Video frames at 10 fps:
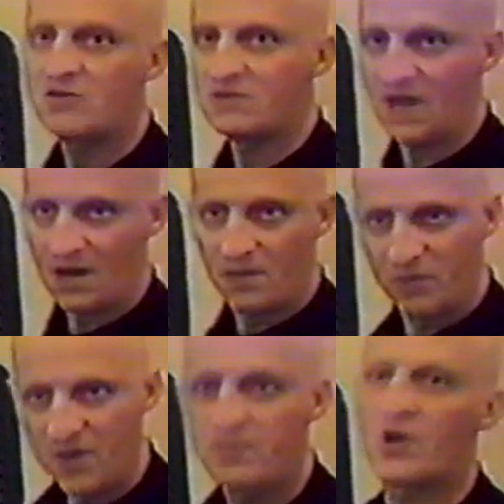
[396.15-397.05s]
to their
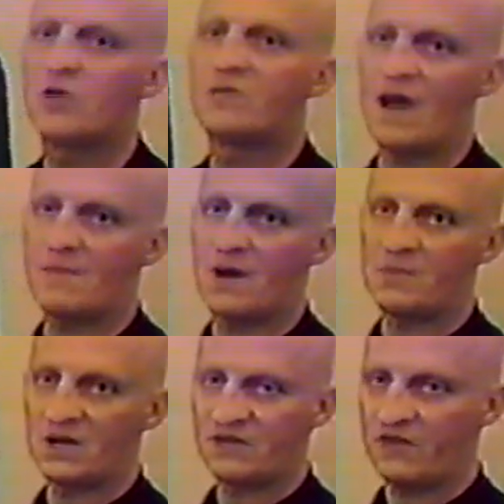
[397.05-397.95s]
pre-programmed
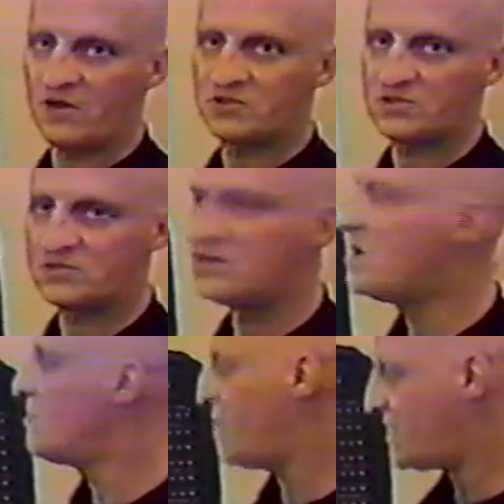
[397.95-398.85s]
harmonic function.
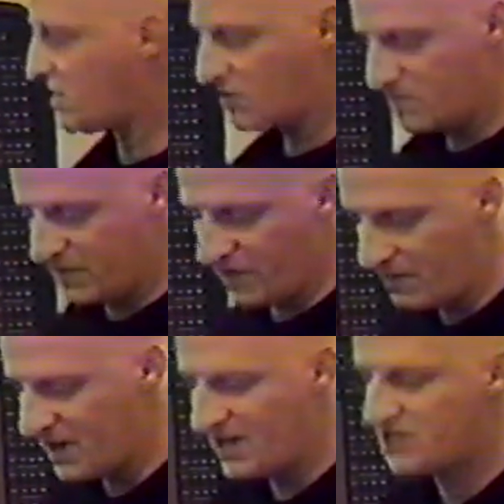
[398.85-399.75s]
But they could be
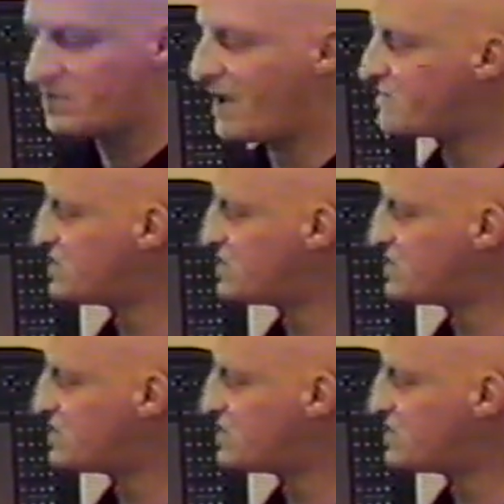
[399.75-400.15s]
varied, as we have